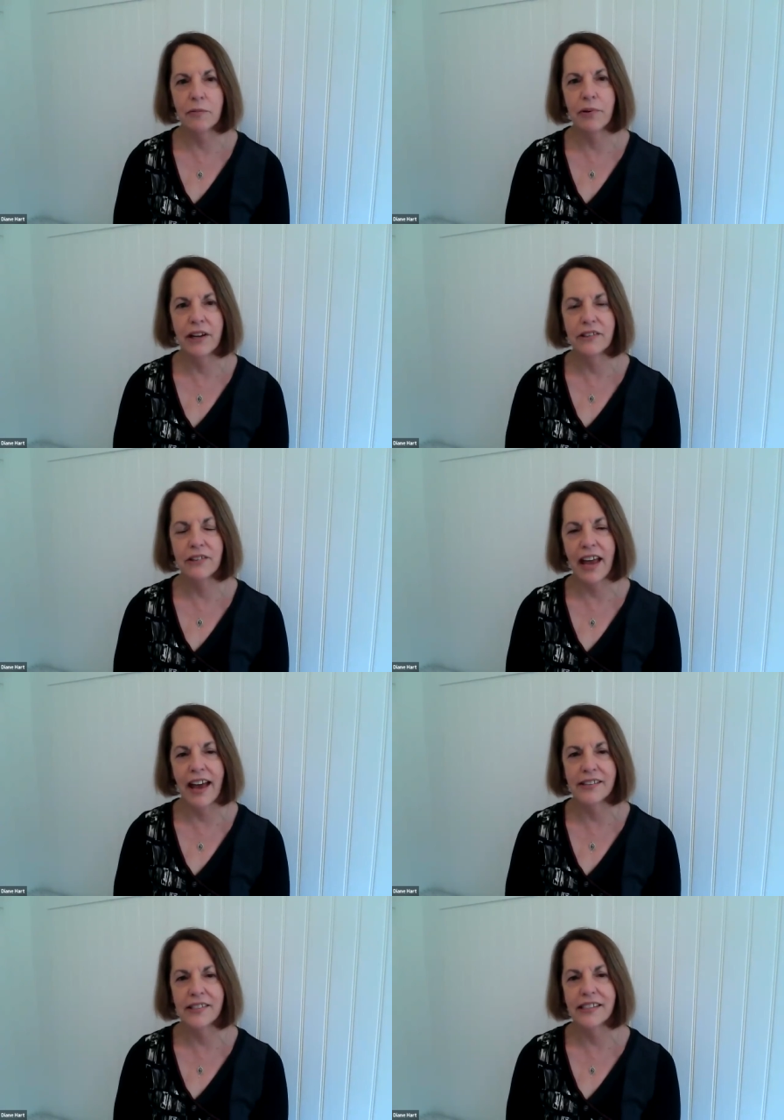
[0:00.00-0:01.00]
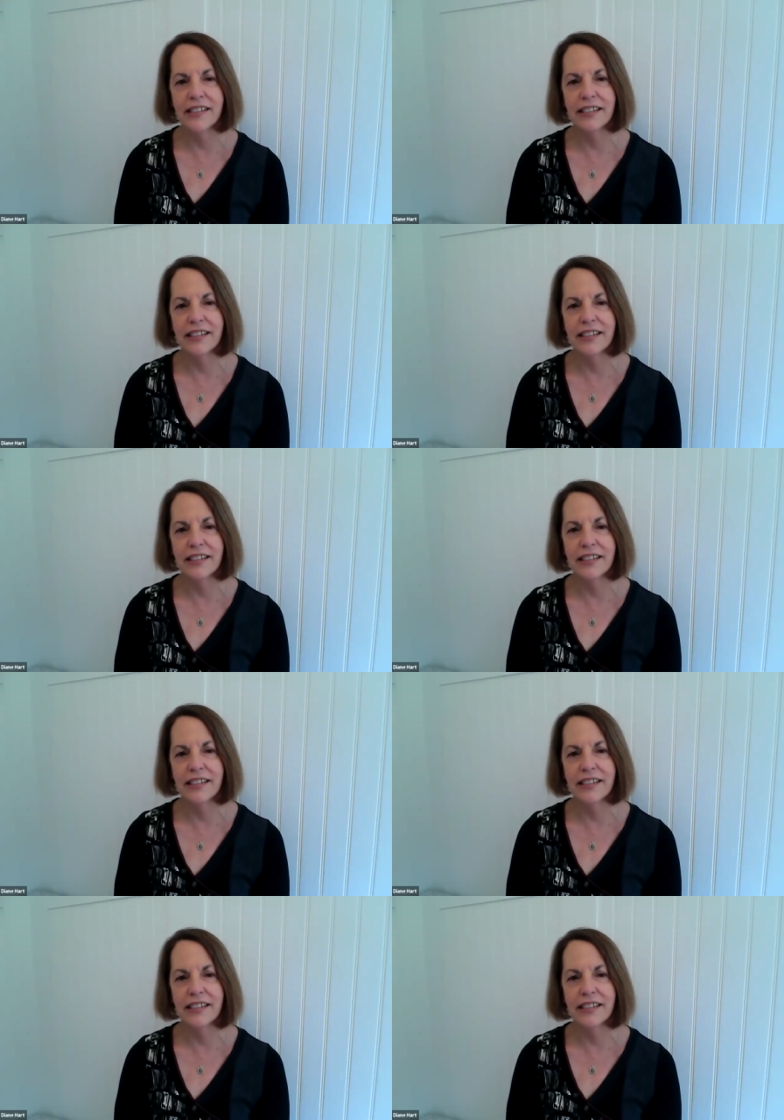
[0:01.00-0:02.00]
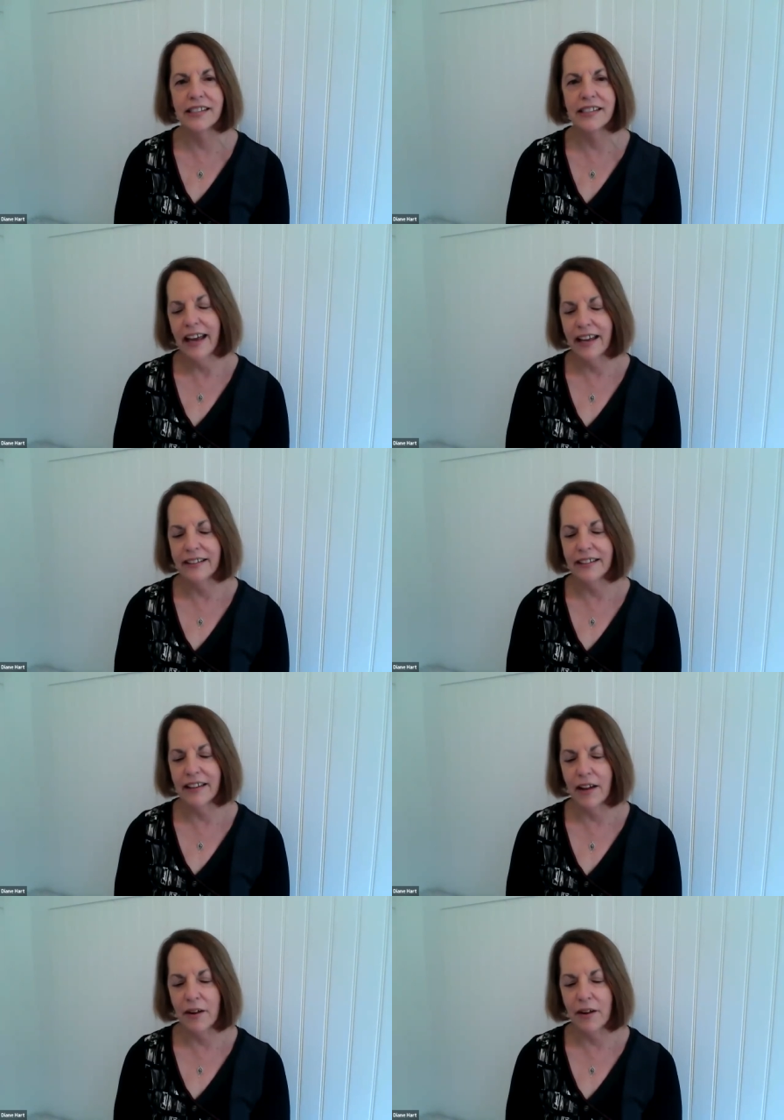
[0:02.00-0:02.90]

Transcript: It was called Prendergast in Italy,